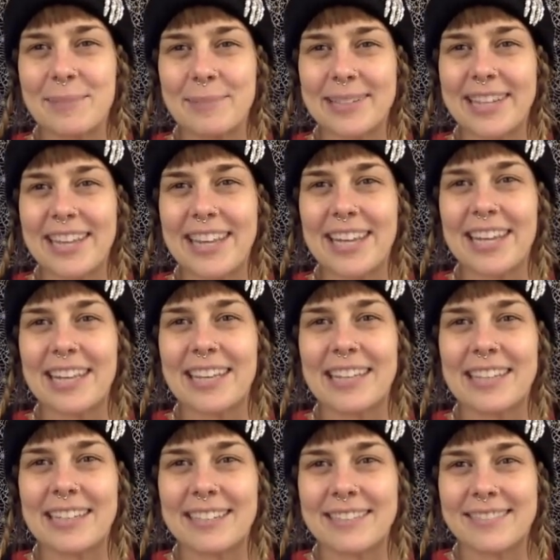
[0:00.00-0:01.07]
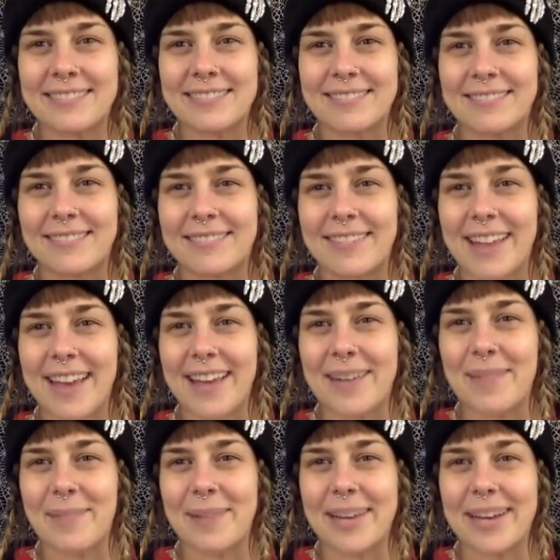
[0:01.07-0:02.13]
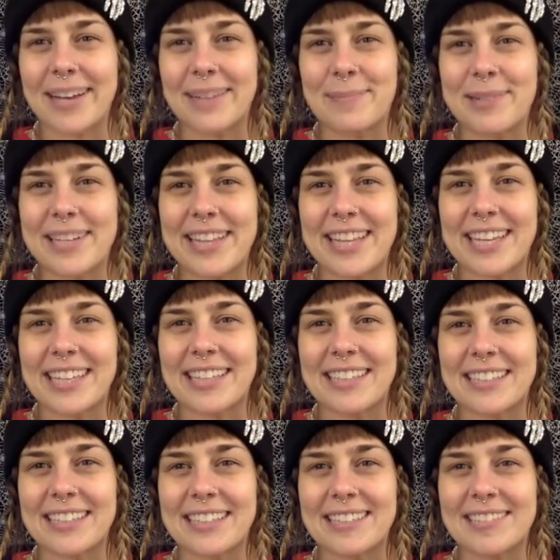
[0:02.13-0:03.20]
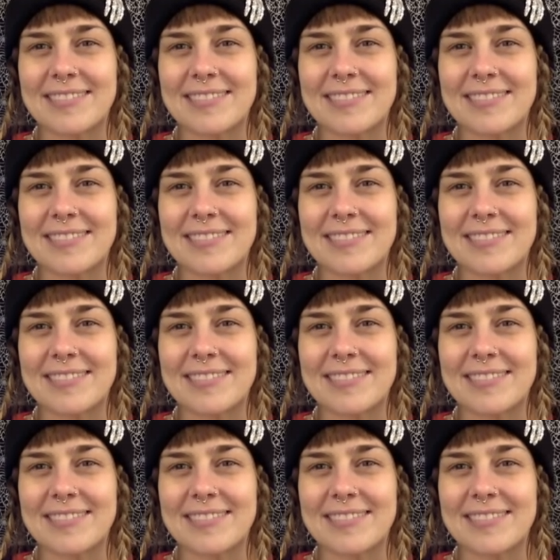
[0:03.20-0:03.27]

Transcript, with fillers: breathing in, I am God breathing in.